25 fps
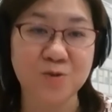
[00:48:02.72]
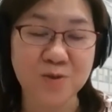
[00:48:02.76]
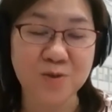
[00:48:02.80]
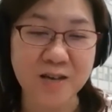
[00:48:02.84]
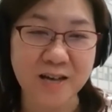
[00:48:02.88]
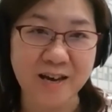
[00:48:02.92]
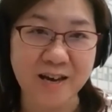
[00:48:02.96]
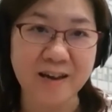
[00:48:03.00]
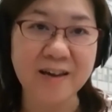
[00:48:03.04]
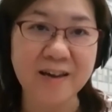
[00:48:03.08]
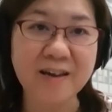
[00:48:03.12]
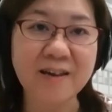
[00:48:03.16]

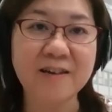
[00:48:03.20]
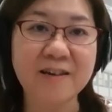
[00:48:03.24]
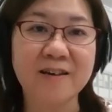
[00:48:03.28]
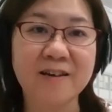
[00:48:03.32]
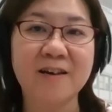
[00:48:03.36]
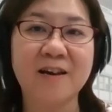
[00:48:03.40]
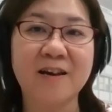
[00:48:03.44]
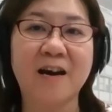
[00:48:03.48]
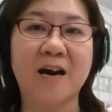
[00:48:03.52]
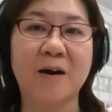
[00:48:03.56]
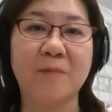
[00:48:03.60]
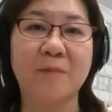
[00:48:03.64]

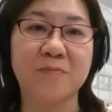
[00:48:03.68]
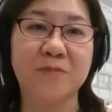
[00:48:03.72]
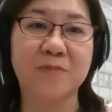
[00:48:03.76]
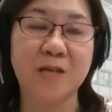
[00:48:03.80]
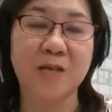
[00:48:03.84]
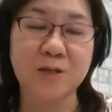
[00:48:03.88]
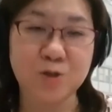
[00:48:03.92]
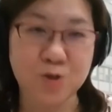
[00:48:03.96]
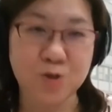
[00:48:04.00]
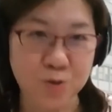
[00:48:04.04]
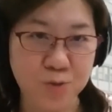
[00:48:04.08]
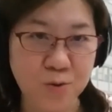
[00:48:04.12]
UK,
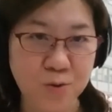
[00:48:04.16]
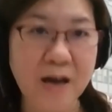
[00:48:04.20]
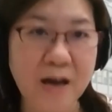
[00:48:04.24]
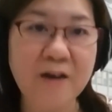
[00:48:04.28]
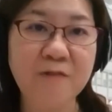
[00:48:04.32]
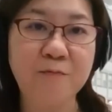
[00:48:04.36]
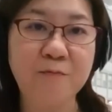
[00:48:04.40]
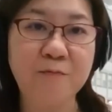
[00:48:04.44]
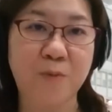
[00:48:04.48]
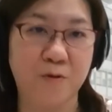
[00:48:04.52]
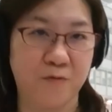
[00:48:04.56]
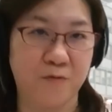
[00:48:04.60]
they do
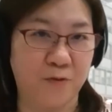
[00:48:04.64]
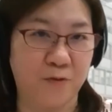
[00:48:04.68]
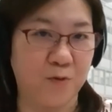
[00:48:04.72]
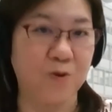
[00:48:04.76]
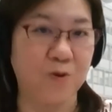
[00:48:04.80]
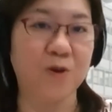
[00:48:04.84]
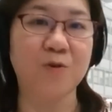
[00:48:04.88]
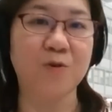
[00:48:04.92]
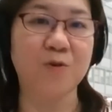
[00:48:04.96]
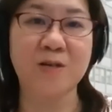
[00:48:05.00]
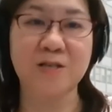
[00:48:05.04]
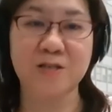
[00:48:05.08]
have
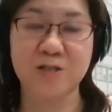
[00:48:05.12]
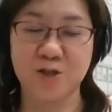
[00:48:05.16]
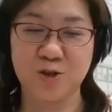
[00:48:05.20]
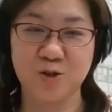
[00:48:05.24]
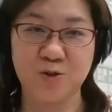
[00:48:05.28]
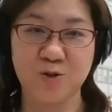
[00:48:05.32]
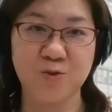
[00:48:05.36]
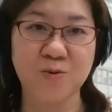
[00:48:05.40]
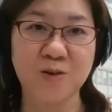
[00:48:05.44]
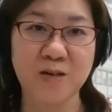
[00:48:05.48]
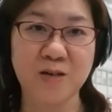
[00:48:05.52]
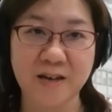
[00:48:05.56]
portfolio in the
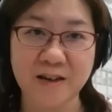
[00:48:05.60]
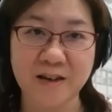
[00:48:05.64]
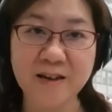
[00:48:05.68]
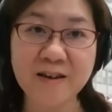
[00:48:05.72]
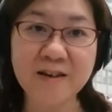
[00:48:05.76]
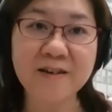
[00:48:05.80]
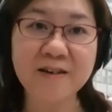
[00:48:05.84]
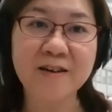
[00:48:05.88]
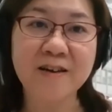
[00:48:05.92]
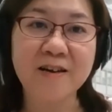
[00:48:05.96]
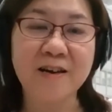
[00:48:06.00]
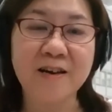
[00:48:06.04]
UK.
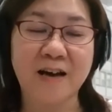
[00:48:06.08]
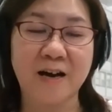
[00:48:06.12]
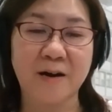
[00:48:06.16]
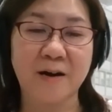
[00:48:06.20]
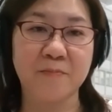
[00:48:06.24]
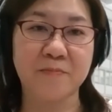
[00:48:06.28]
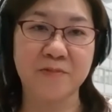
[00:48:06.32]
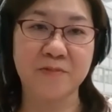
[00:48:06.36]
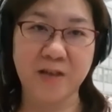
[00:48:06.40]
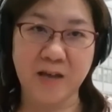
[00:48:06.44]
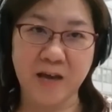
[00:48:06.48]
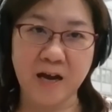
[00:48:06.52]

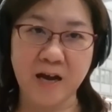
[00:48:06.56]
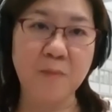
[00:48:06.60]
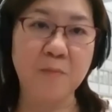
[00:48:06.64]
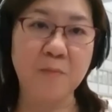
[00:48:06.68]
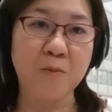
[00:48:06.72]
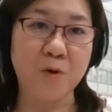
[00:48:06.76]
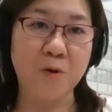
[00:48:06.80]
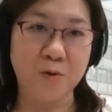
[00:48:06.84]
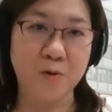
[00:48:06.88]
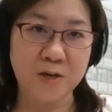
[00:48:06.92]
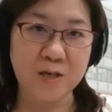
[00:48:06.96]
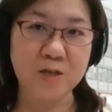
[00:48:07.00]
They are
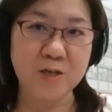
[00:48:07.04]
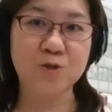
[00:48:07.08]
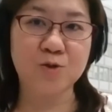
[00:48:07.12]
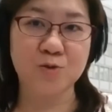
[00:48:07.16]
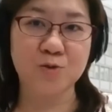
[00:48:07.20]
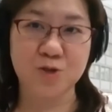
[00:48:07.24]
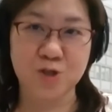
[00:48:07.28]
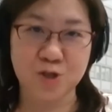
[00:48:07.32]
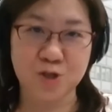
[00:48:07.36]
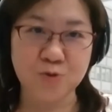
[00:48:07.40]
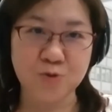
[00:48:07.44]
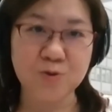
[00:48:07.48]
more
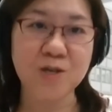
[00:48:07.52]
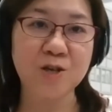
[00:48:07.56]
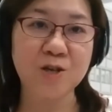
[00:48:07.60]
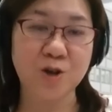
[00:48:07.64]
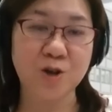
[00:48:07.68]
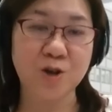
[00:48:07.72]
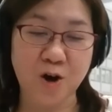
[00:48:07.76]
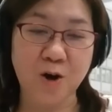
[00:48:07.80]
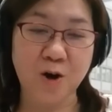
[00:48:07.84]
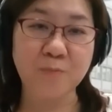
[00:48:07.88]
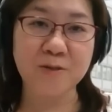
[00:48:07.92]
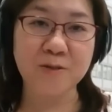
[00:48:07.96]
into student
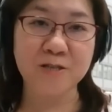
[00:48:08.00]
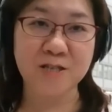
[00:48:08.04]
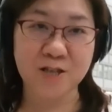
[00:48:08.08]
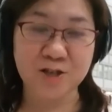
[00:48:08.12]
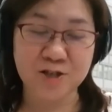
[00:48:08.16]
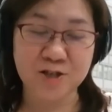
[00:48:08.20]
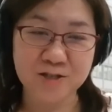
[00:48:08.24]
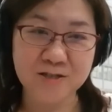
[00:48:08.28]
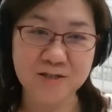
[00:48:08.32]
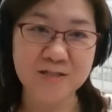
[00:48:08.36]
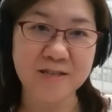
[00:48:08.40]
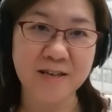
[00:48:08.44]

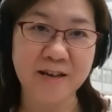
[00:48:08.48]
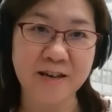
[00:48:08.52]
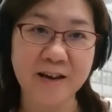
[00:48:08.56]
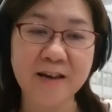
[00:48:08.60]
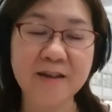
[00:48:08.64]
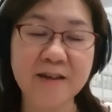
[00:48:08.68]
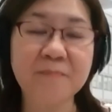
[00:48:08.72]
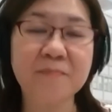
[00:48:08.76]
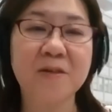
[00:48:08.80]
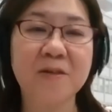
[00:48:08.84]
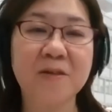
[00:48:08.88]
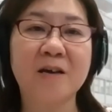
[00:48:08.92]
accommodations
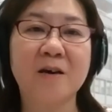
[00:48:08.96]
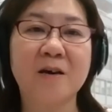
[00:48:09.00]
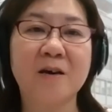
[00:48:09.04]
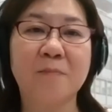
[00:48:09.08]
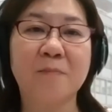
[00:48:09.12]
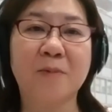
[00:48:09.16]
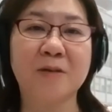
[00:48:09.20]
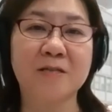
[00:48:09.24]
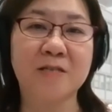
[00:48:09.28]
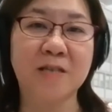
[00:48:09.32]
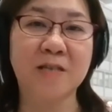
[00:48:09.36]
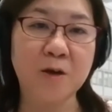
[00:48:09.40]
there,
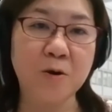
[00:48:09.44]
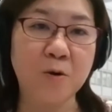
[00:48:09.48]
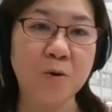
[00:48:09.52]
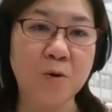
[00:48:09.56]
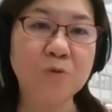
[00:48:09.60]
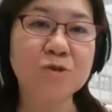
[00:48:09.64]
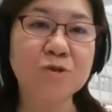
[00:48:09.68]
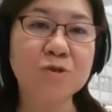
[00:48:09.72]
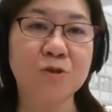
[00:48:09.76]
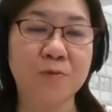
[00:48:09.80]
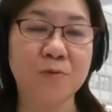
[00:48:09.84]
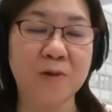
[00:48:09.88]
but they
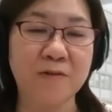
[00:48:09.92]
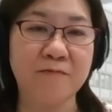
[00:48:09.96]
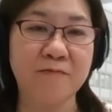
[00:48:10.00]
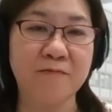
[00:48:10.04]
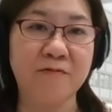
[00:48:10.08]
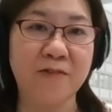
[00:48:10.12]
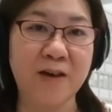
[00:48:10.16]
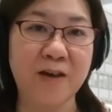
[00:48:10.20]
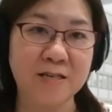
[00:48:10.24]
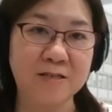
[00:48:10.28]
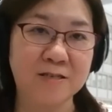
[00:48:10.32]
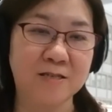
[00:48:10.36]
also
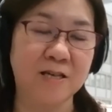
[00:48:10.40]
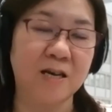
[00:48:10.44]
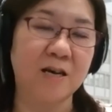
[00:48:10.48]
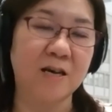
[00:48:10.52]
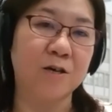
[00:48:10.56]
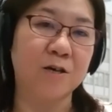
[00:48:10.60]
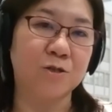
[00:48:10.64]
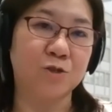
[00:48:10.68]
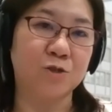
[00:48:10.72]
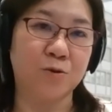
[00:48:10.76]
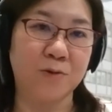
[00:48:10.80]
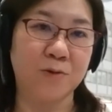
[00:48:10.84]
invest
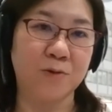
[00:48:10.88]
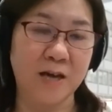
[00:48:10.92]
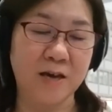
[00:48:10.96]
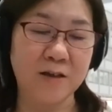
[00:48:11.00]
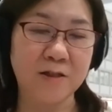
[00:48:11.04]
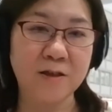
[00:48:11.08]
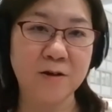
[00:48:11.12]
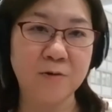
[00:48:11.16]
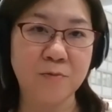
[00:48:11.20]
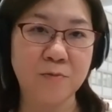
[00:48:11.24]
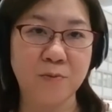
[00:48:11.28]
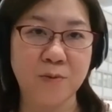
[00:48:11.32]

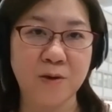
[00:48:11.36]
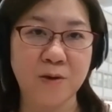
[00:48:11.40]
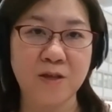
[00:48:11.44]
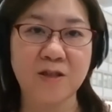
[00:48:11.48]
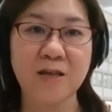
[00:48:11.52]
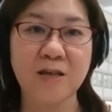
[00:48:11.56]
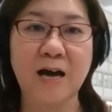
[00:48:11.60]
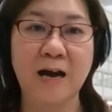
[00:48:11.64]
together with